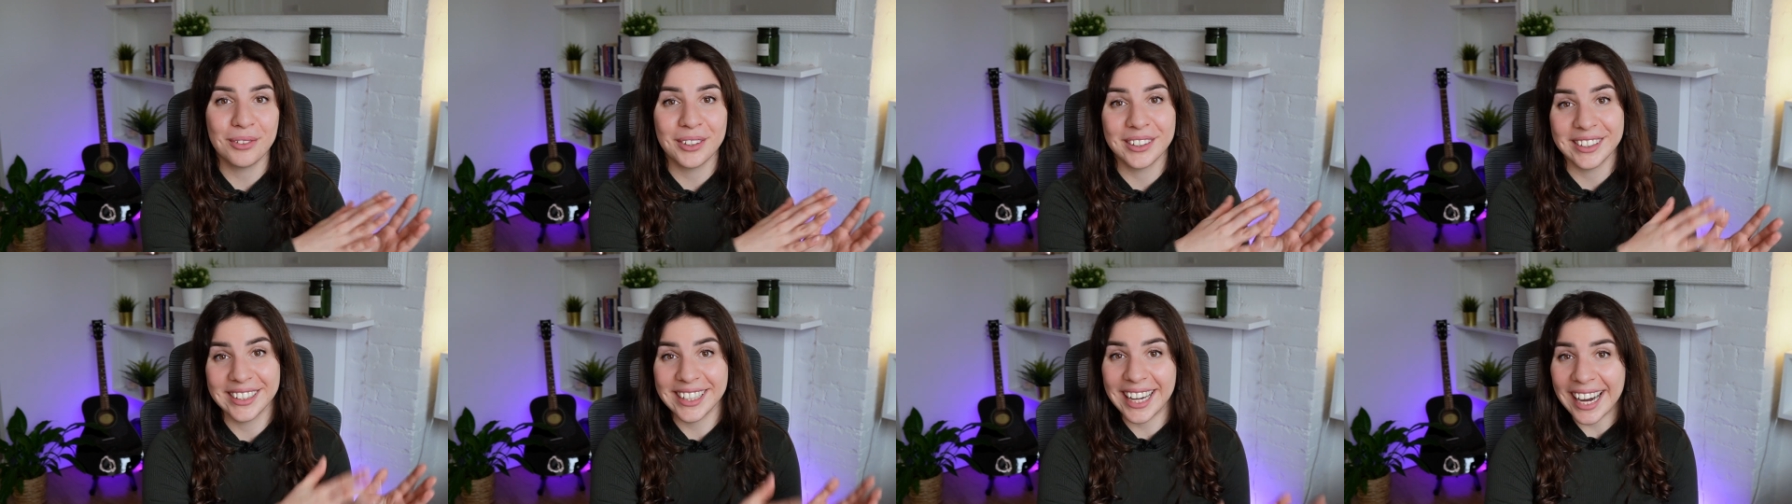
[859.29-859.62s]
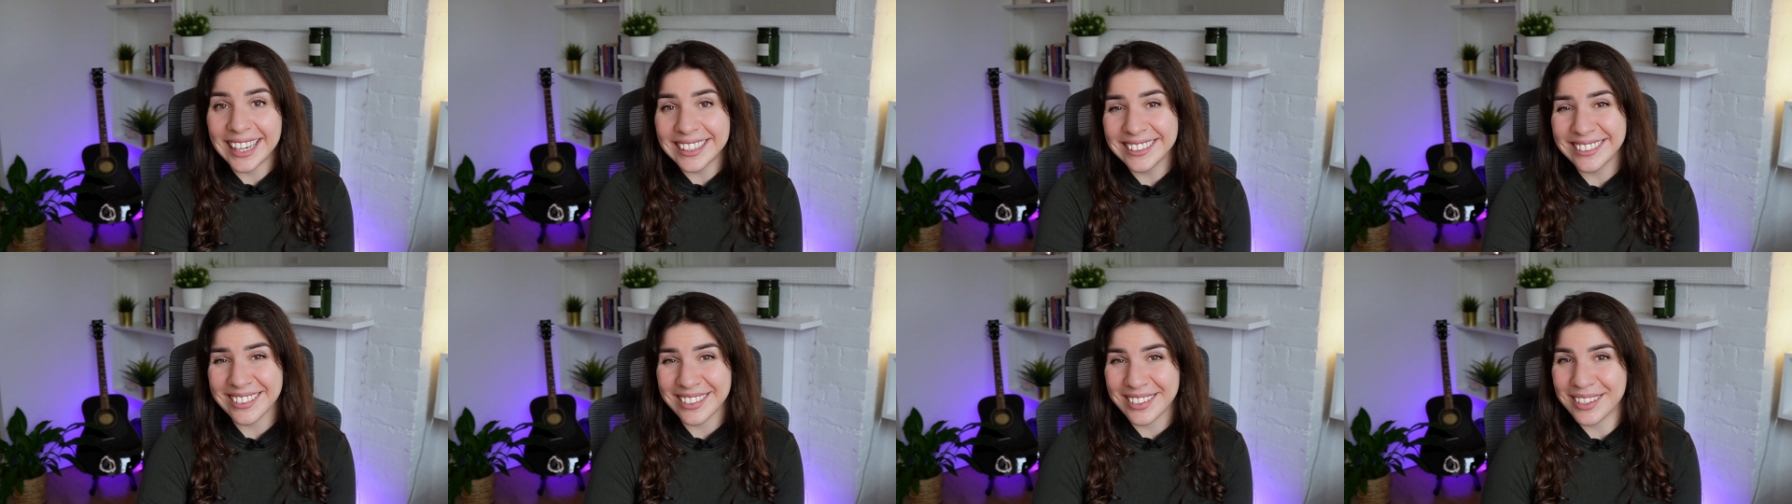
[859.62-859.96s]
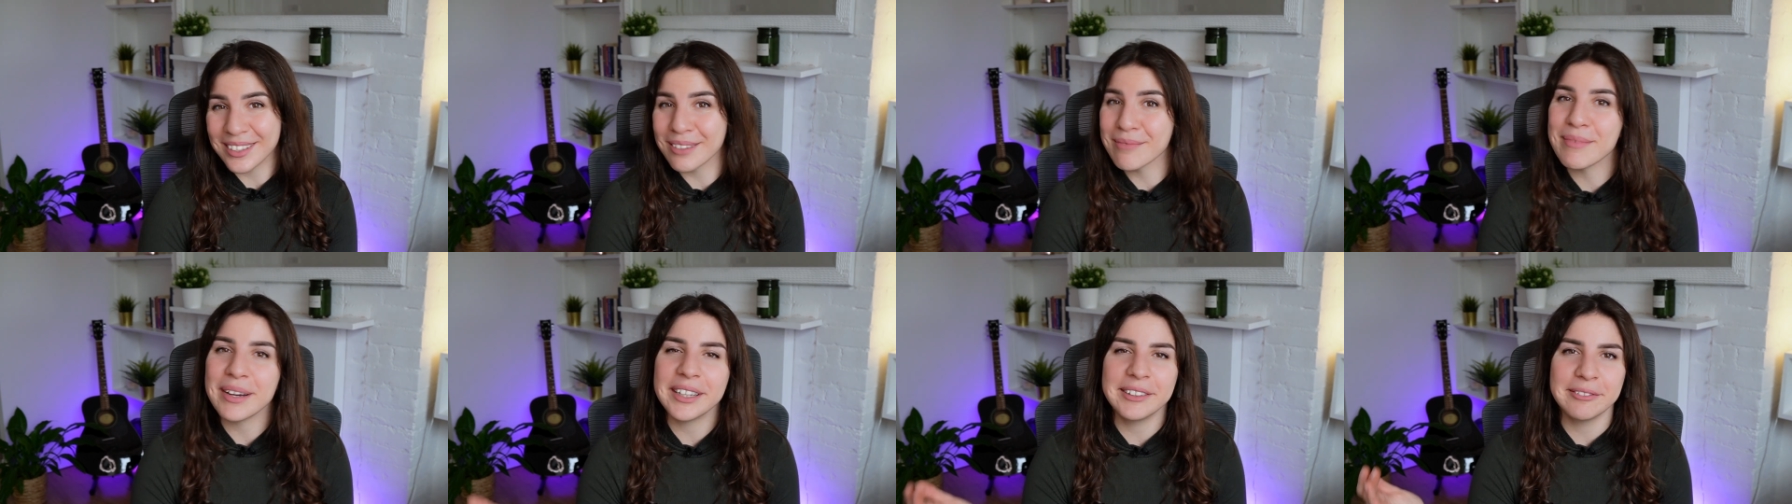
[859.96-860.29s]
for the
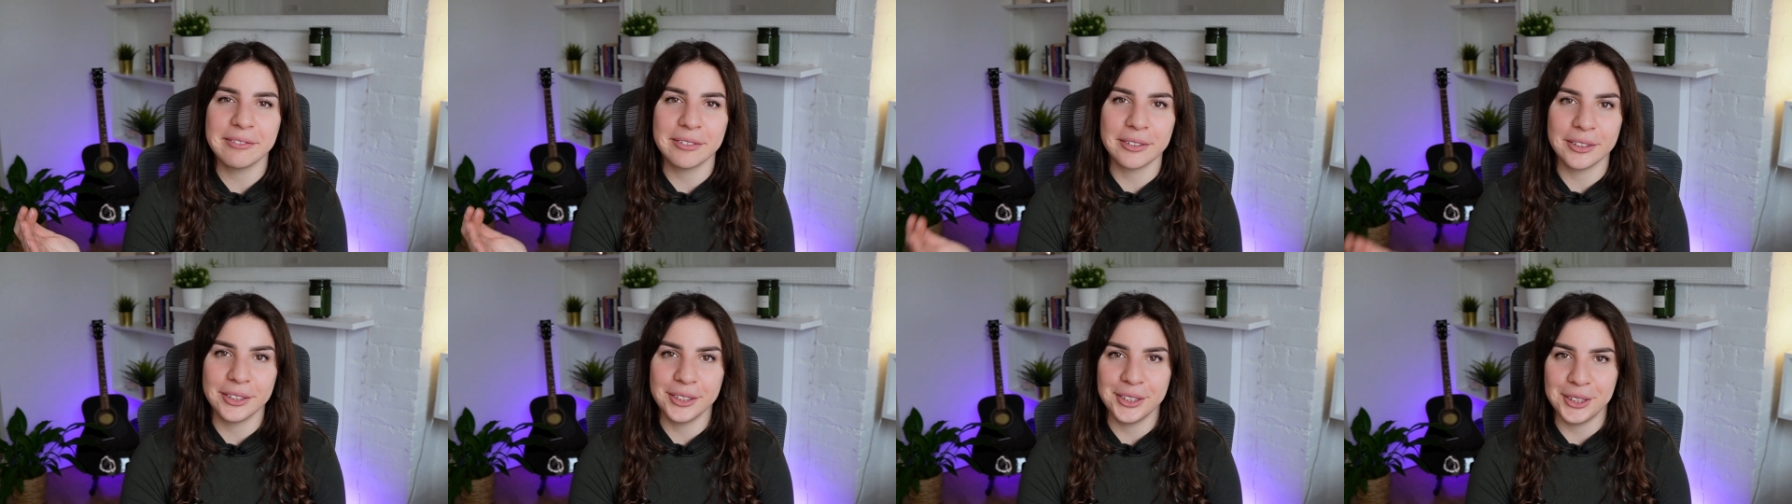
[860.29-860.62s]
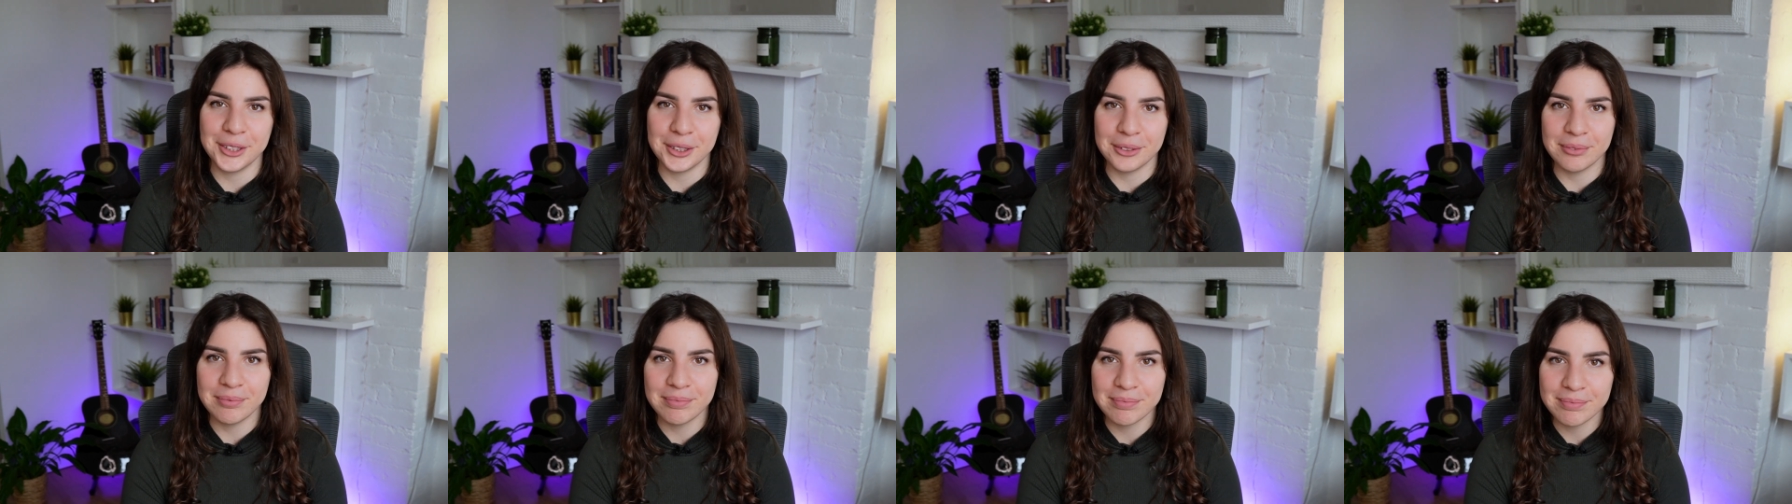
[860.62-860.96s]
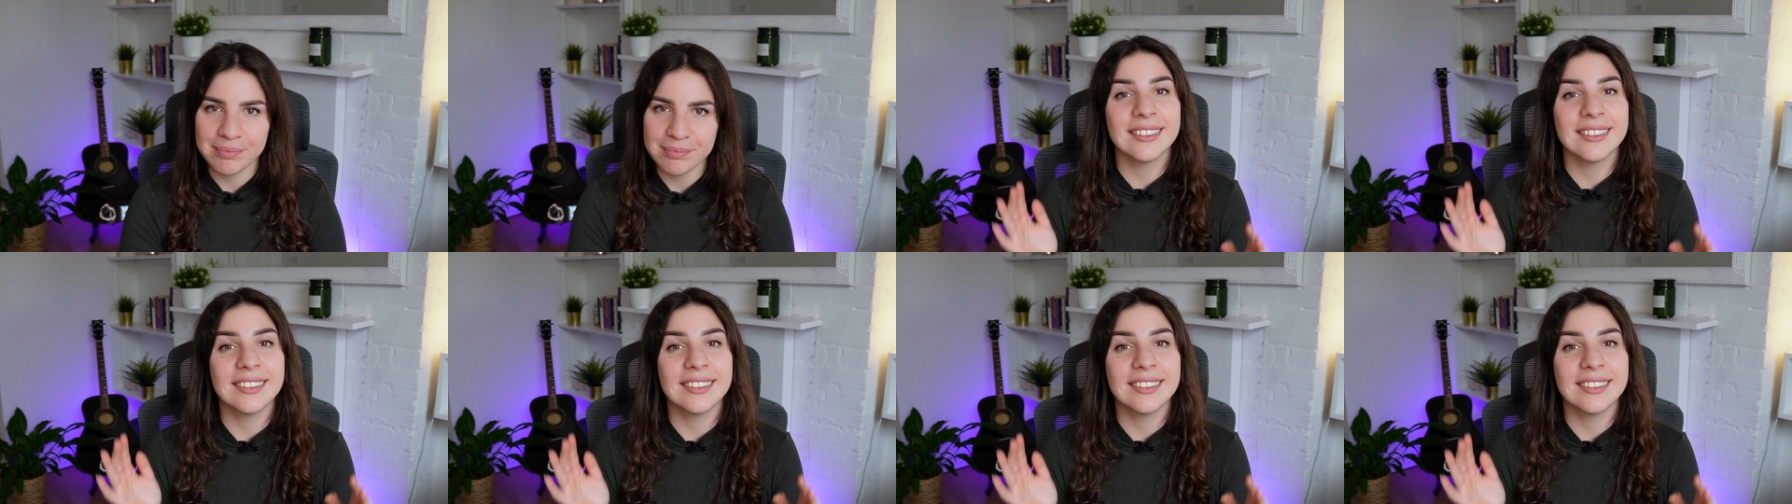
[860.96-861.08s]
algorithm and for you.